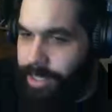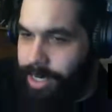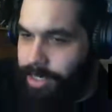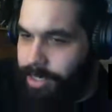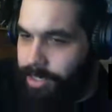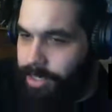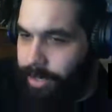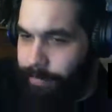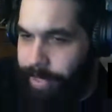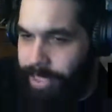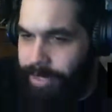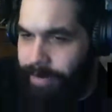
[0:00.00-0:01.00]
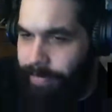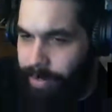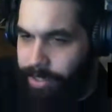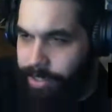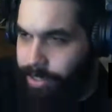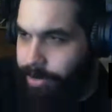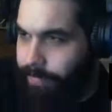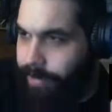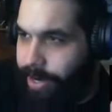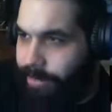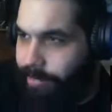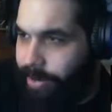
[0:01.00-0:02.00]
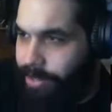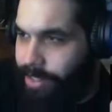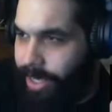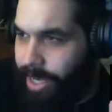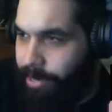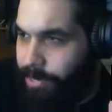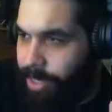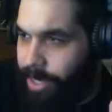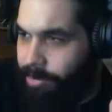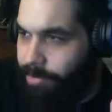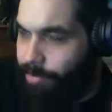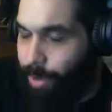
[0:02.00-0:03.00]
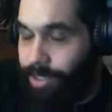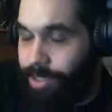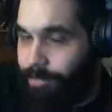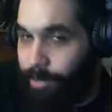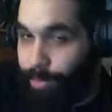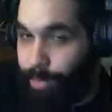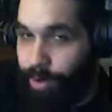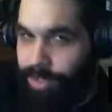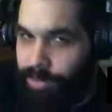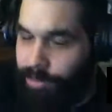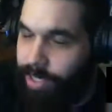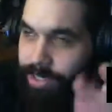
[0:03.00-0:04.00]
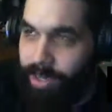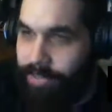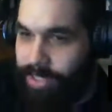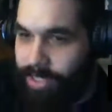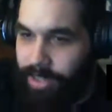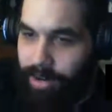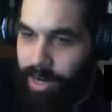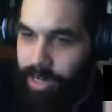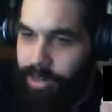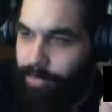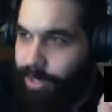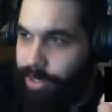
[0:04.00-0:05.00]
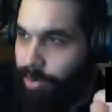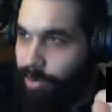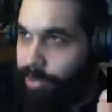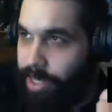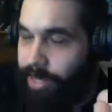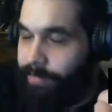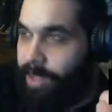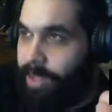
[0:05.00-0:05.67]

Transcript: nice to see PC versions of Final Fantasy games now. Most of them are ports because obviously they're not going to redo the whole game.